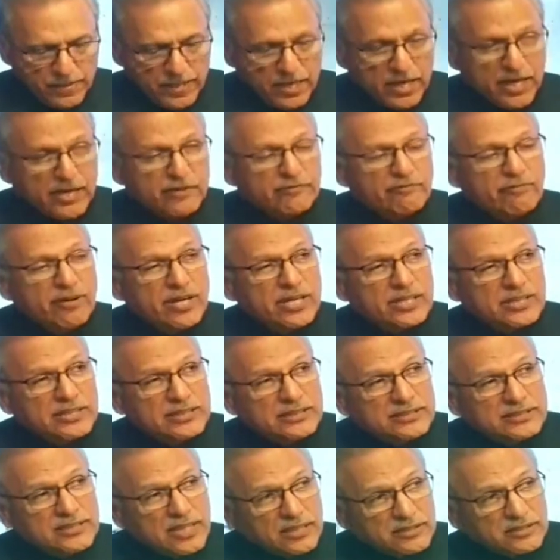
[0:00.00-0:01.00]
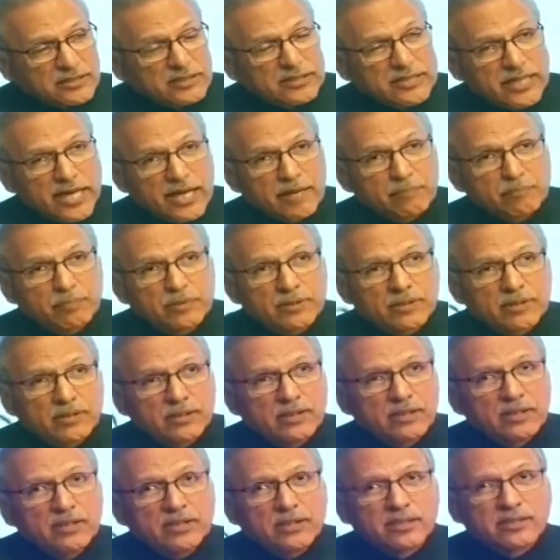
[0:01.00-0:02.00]
And where this doesn't happen,
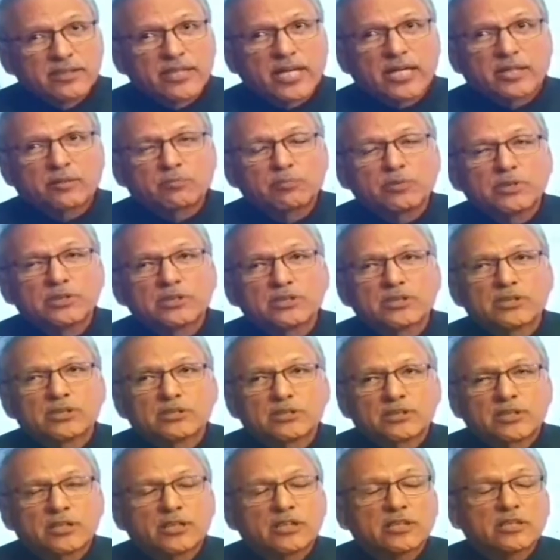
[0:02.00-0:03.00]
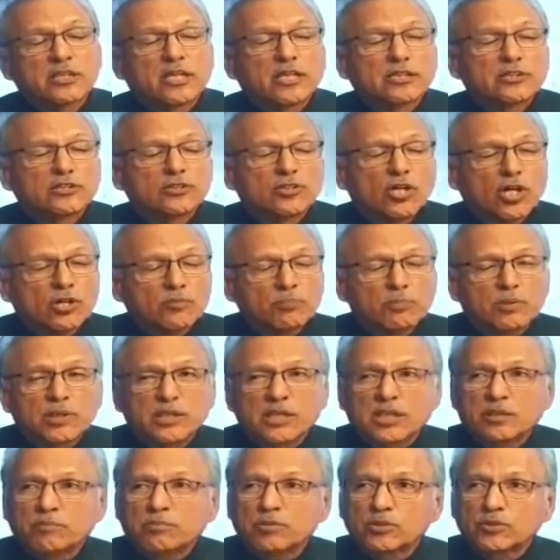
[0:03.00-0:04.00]
that means the state has not been
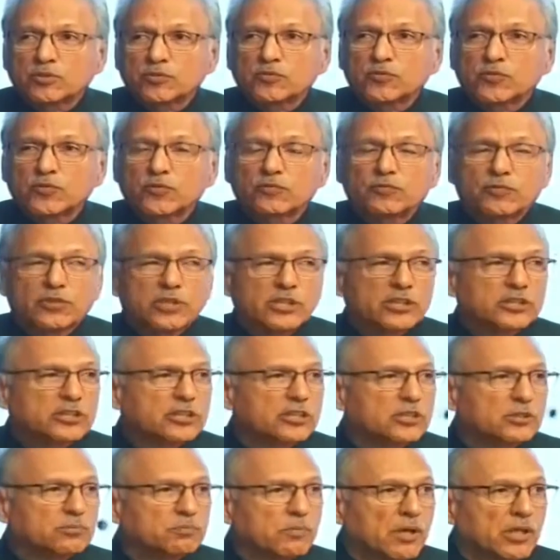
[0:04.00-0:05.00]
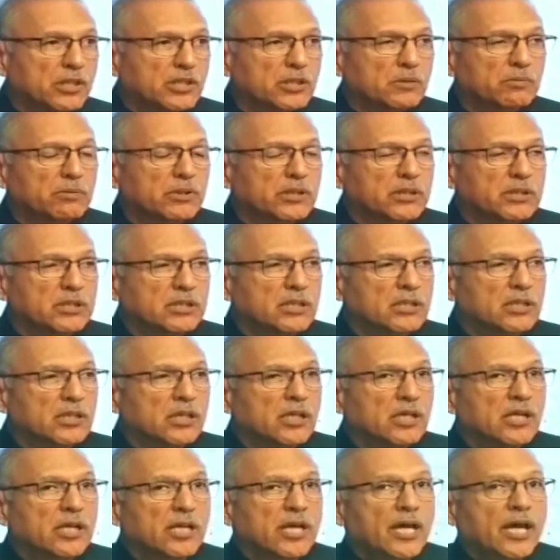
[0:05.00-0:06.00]
able to fulfill its responsibility,
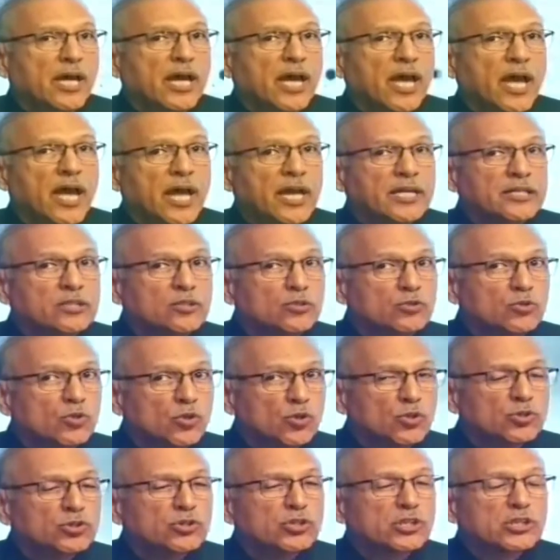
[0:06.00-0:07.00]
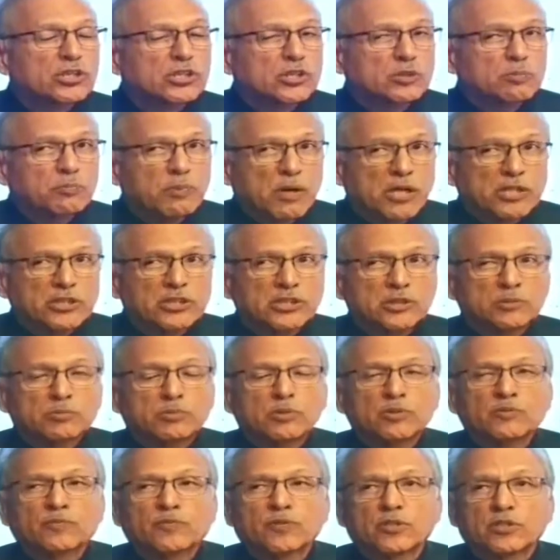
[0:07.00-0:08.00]
and those
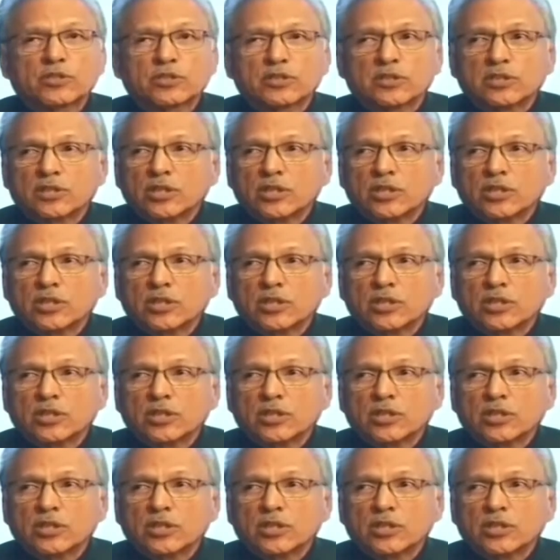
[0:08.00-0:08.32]
responsible for